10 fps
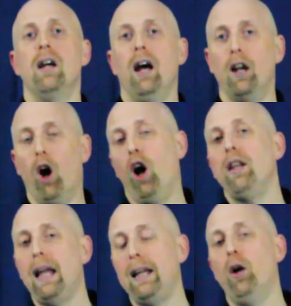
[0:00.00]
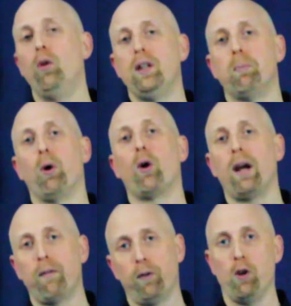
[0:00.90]
an online-only
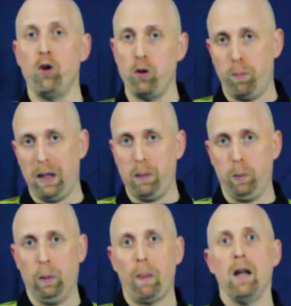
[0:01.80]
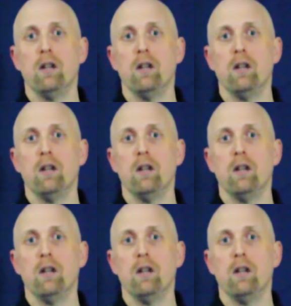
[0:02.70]
program for new people.